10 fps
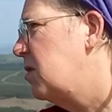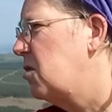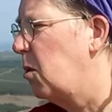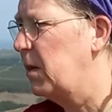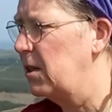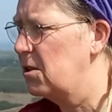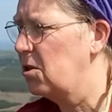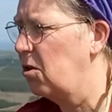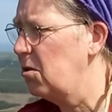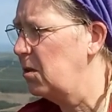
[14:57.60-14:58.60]
stopping and
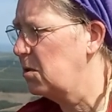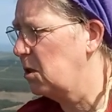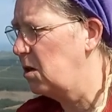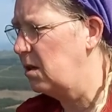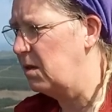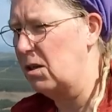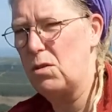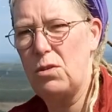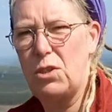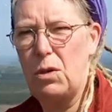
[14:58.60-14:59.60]
starting. It was a good, a
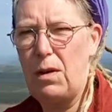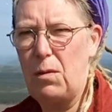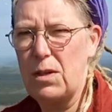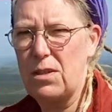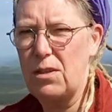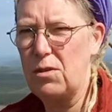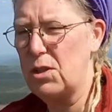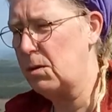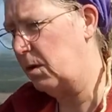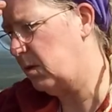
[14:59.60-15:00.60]
good two hours, a good
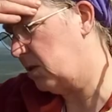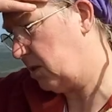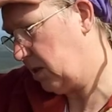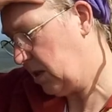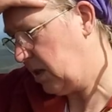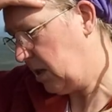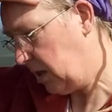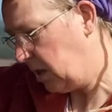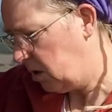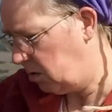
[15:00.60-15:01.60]
two hours.
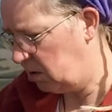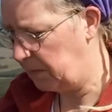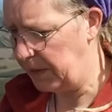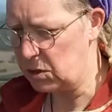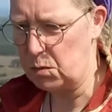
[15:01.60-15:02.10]
All the best